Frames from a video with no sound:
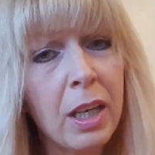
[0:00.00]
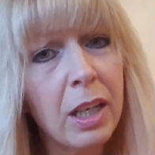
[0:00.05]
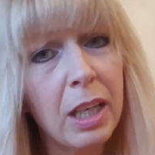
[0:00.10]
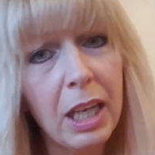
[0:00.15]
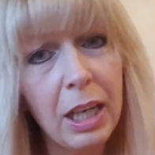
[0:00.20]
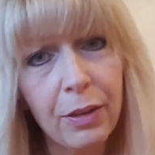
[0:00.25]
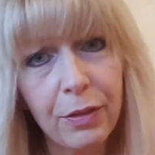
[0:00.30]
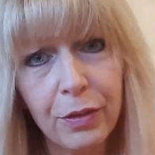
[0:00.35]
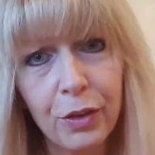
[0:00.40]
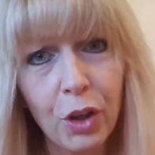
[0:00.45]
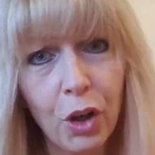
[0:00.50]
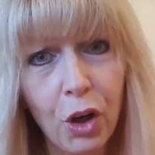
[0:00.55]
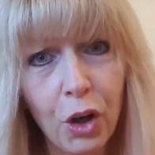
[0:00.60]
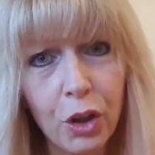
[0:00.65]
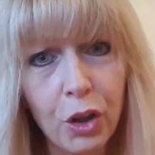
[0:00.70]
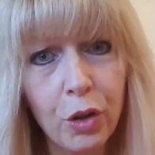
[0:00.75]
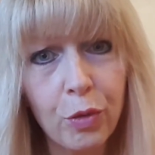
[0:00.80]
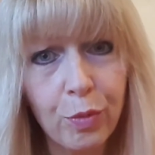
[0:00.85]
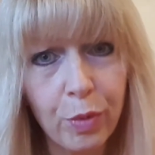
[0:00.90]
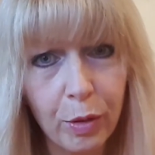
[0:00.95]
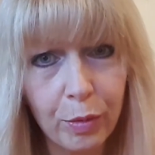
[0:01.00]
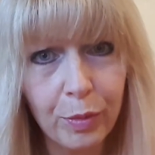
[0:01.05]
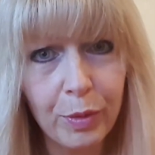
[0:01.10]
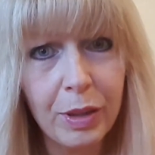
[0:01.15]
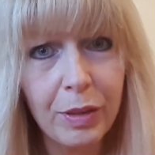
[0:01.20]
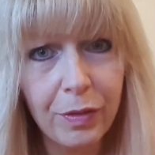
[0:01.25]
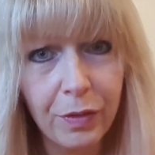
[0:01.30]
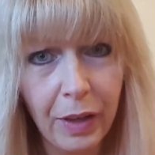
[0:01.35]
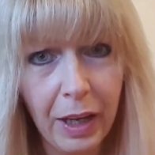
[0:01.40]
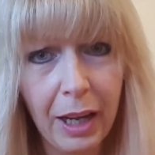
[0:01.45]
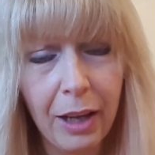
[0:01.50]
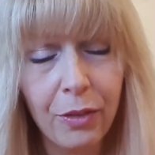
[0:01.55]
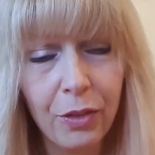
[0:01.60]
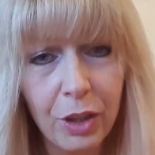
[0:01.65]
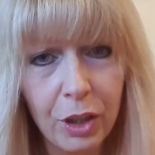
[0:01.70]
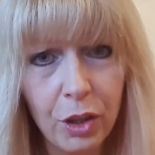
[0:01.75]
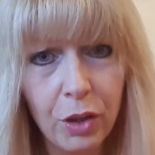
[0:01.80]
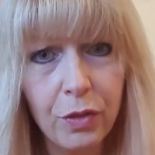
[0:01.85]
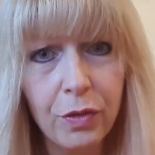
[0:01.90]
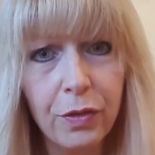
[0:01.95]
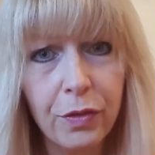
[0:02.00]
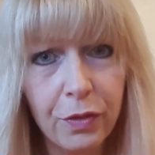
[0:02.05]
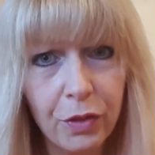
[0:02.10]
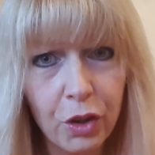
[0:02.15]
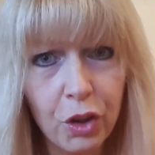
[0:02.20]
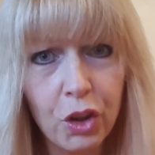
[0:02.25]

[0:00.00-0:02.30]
If not, you've probably found that you've